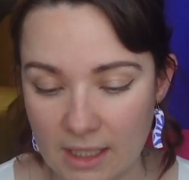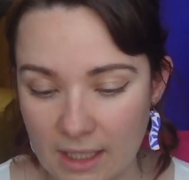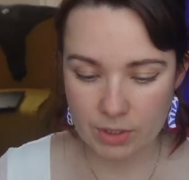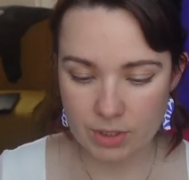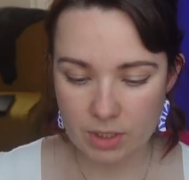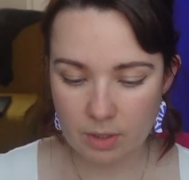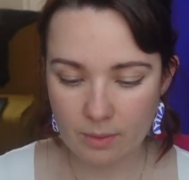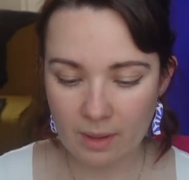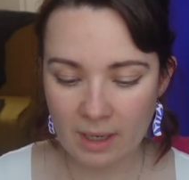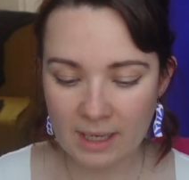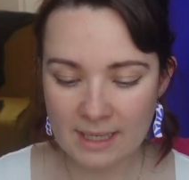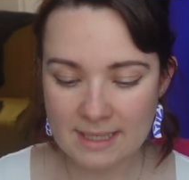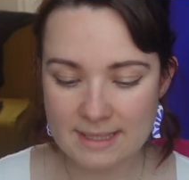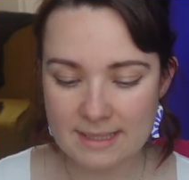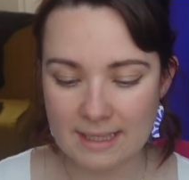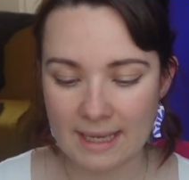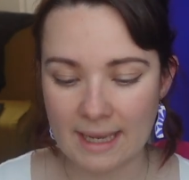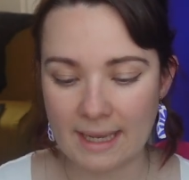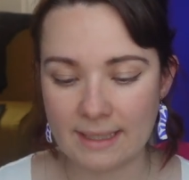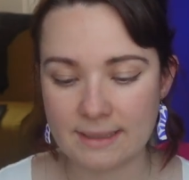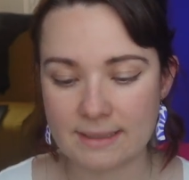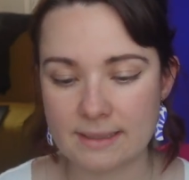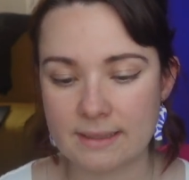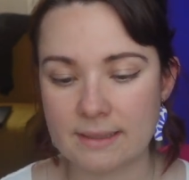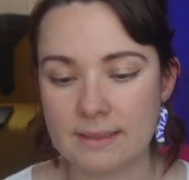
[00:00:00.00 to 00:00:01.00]
So I
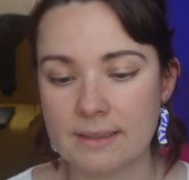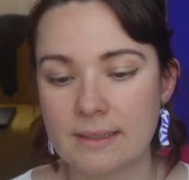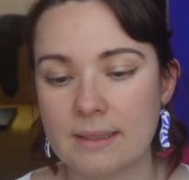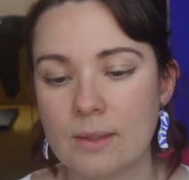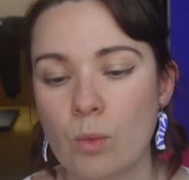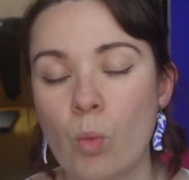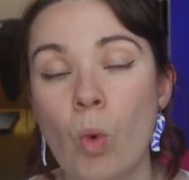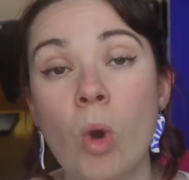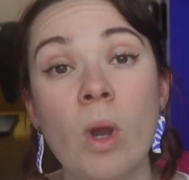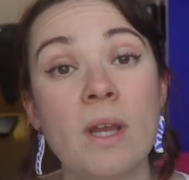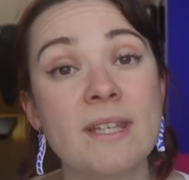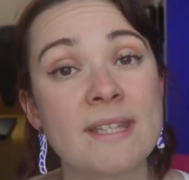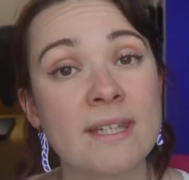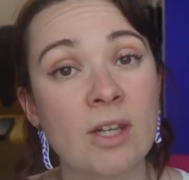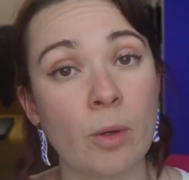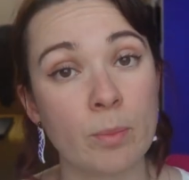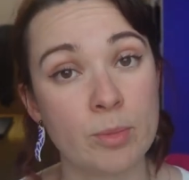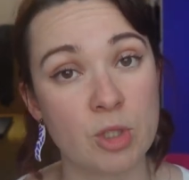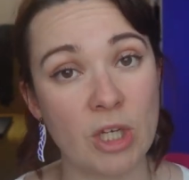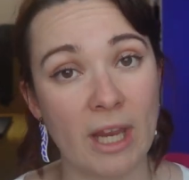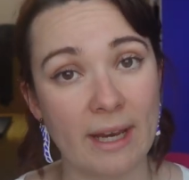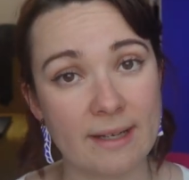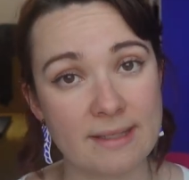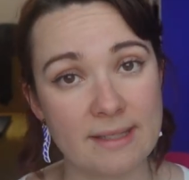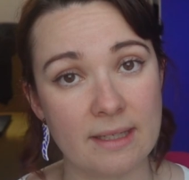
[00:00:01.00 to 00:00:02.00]
said, what is an
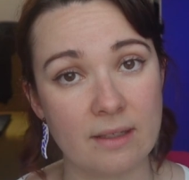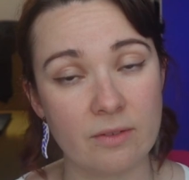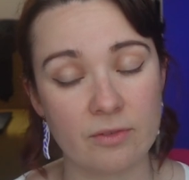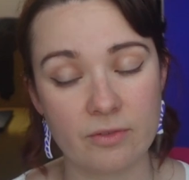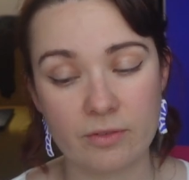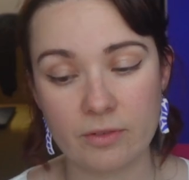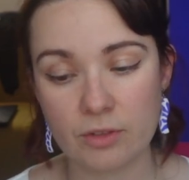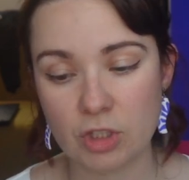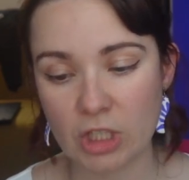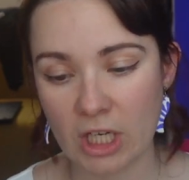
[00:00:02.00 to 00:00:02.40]
objective?